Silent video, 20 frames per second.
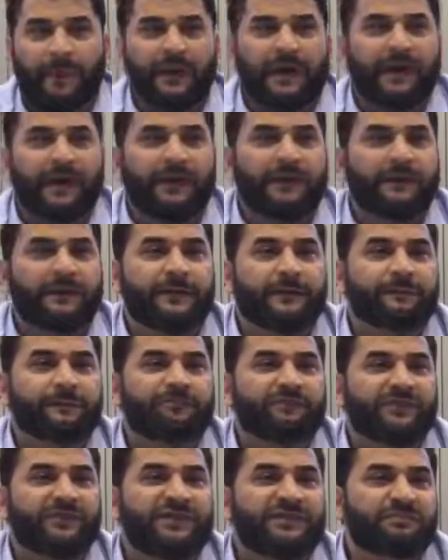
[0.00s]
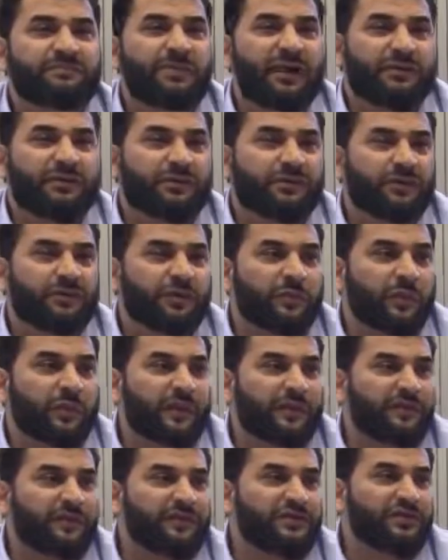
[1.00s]
And this battle took
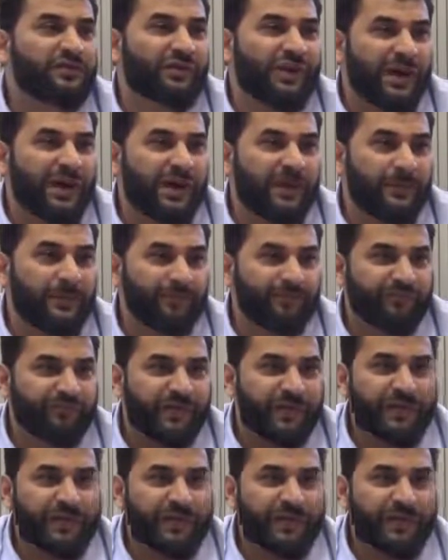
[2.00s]
place in July